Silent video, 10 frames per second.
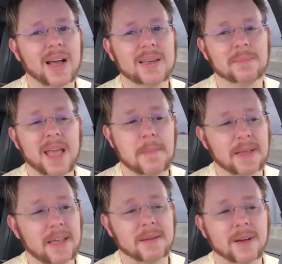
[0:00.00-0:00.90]
But
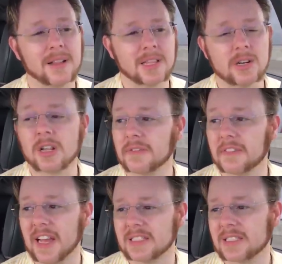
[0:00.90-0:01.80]
maybe a
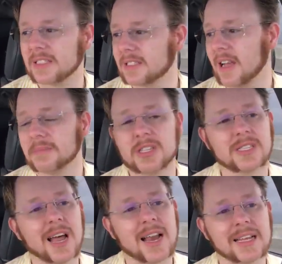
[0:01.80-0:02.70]
little offense.
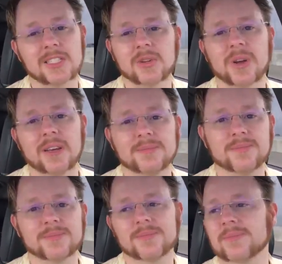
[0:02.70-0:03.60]
I'm just not into it.